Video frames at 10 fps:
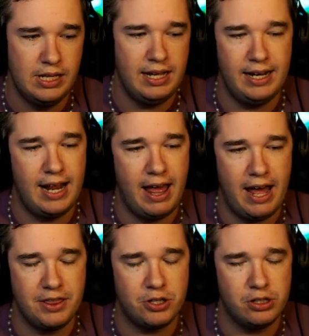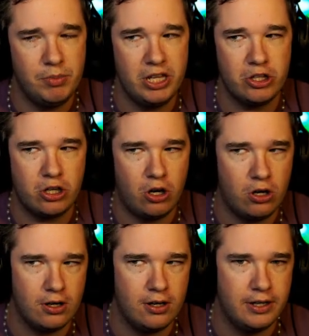And I thought about the
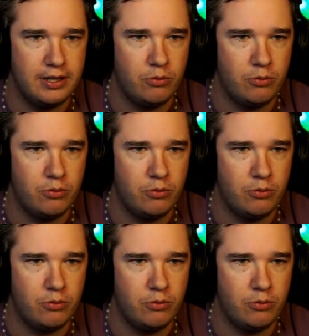card